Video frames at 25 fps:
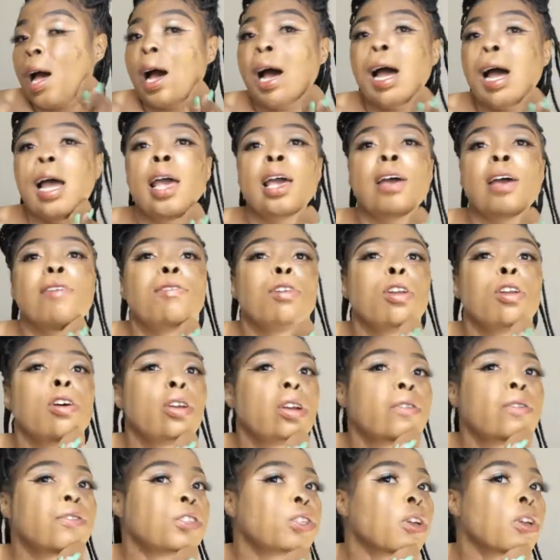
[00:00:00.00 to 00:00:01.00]
I have a lot
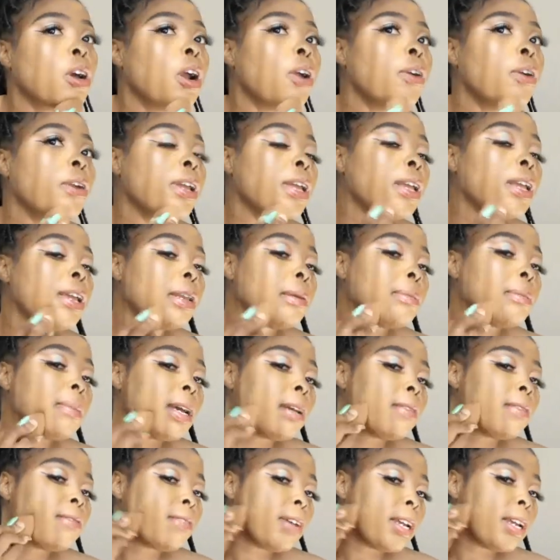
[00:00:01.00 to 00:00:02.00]
of scarring in
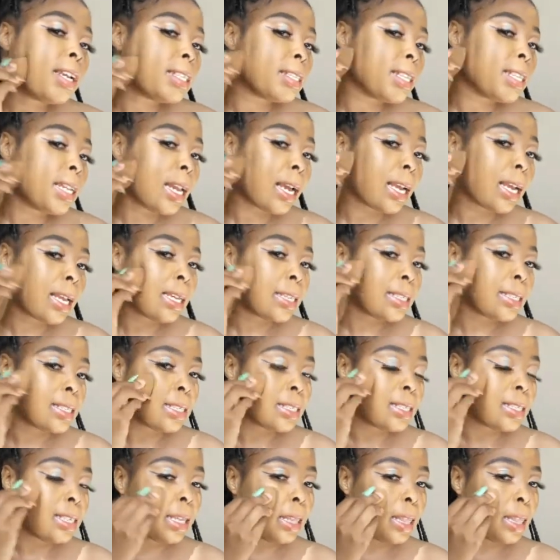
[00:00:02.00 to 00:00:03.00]
my face and I can
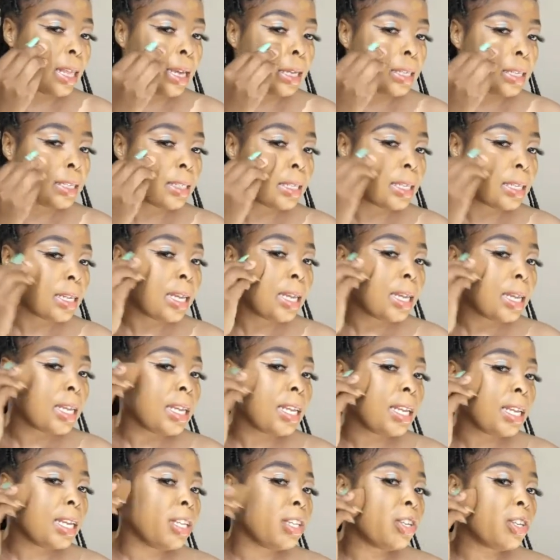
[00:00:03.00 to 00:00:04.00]
see that
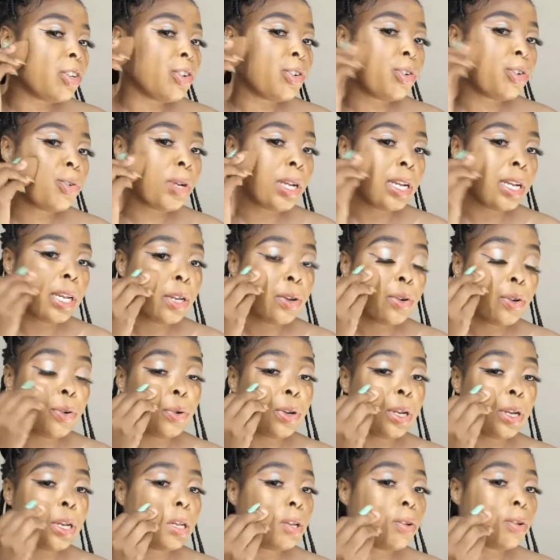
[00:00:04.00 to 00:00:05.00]
it really,
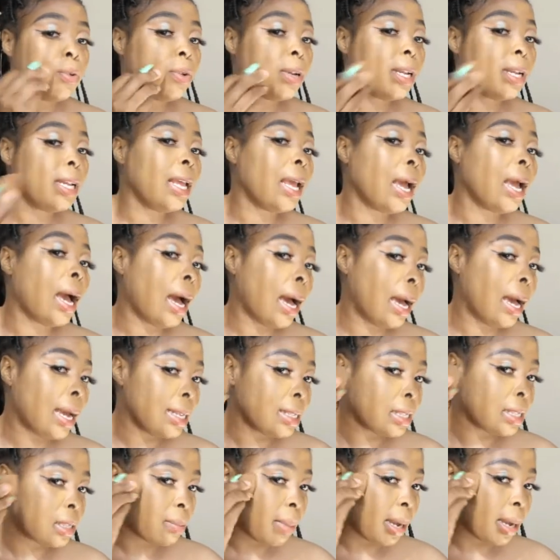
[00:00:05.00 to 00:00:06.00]
really, really
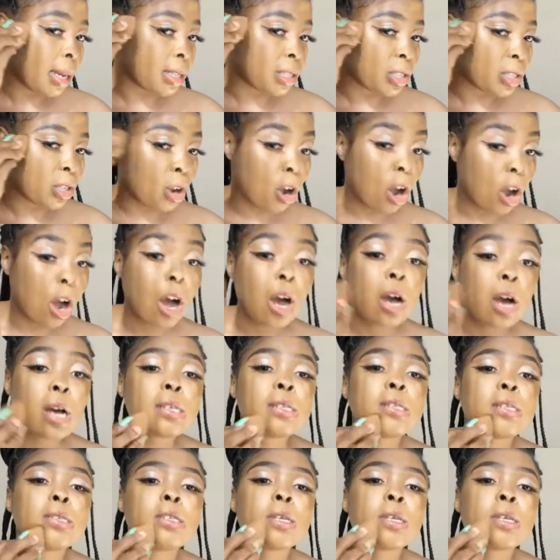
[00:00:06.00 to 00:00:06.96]
hides my scars.